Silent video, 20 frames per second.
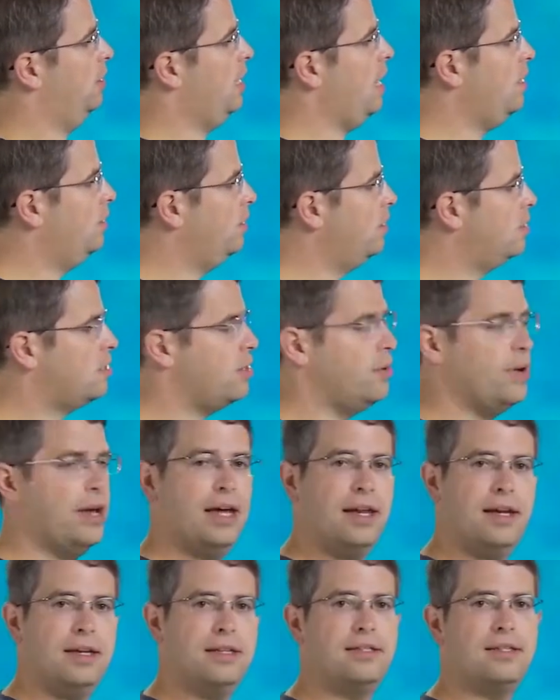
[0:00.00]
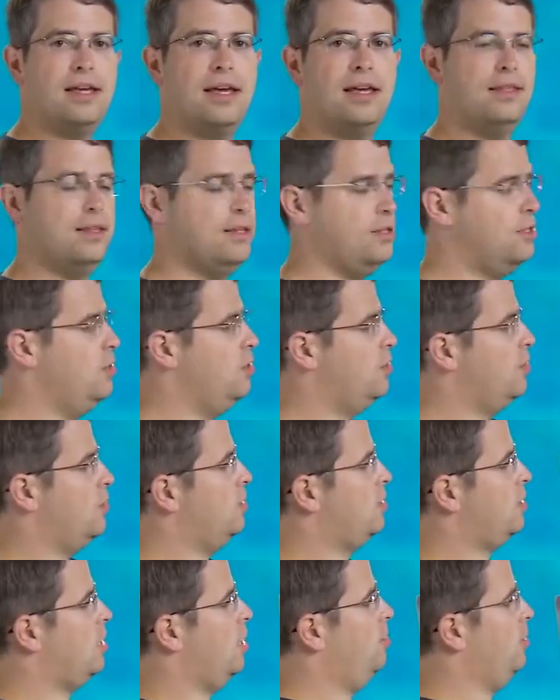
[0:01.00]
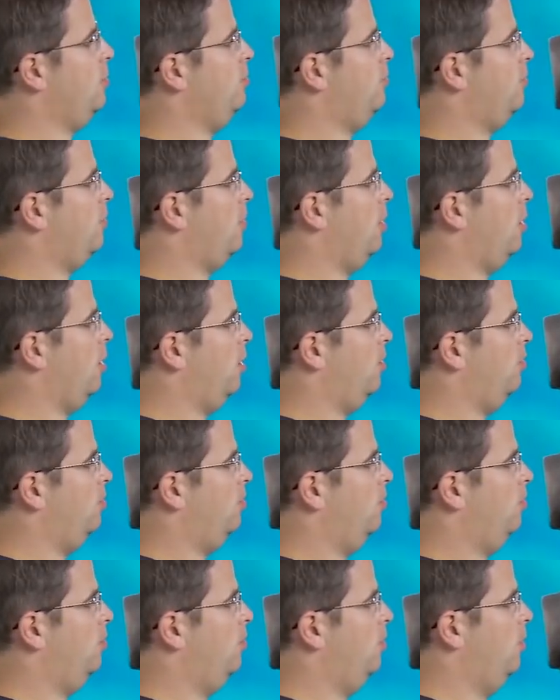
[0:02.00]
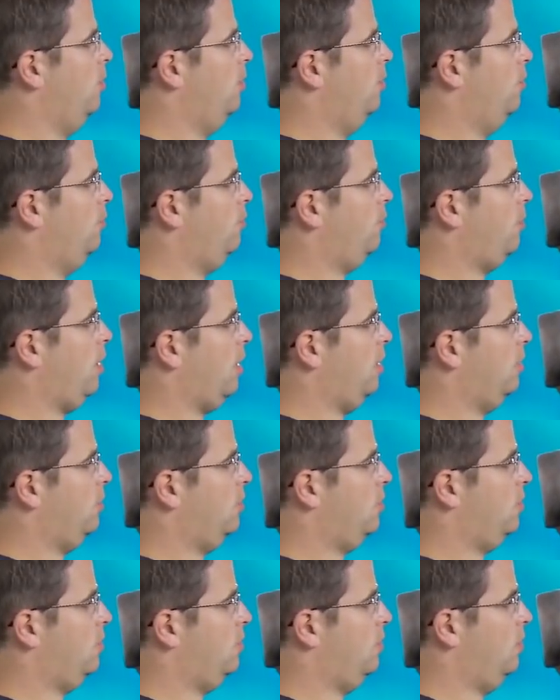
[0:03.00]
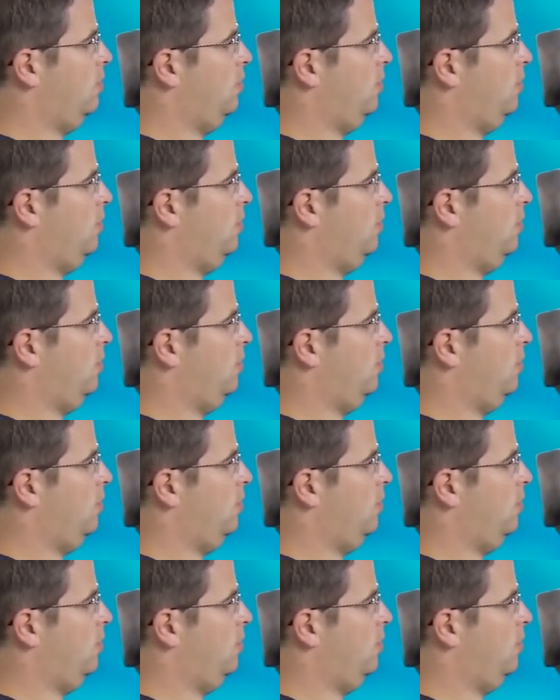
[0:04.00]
Now let's go ahead and say this user is coming from France.